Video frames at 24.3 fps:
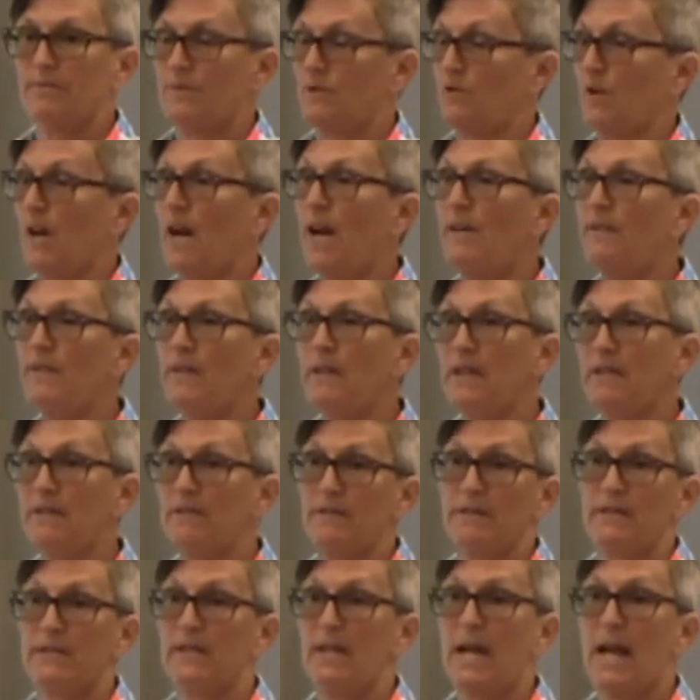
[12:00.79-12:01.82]
driving
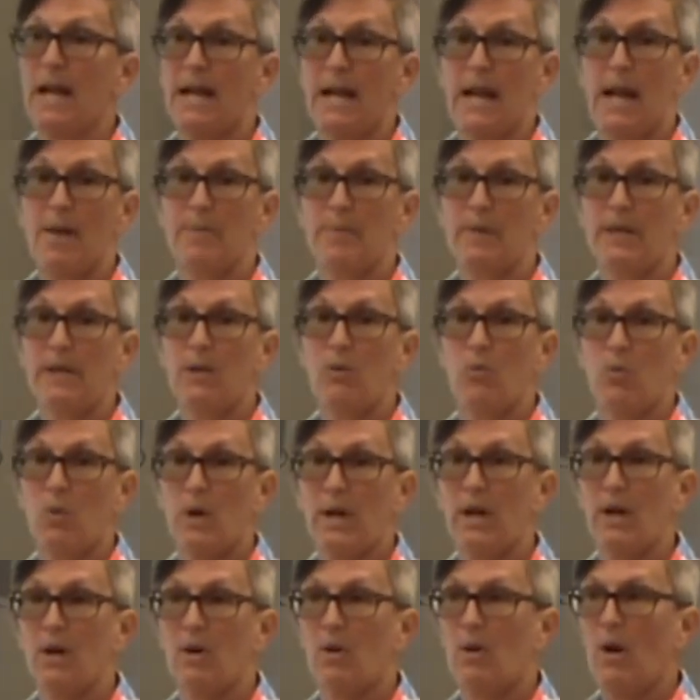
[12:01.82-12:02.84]
is not happening,
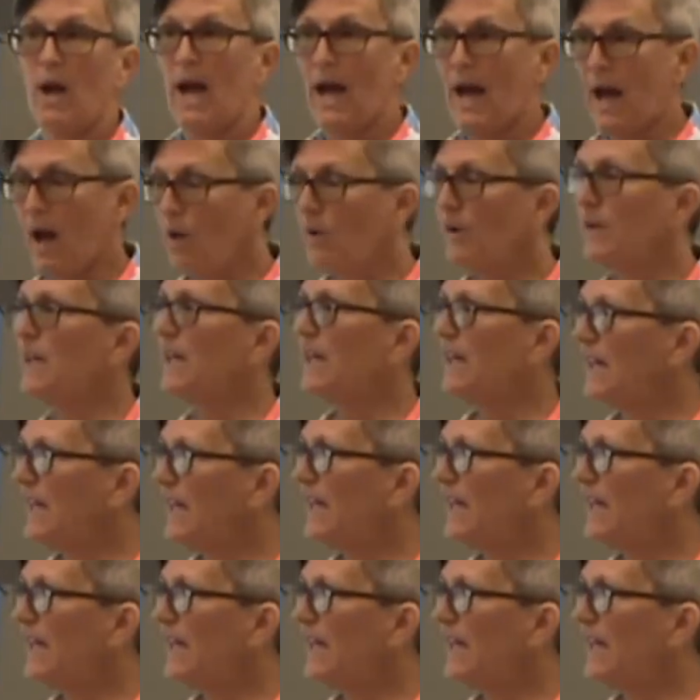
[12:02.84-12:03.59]
how are you going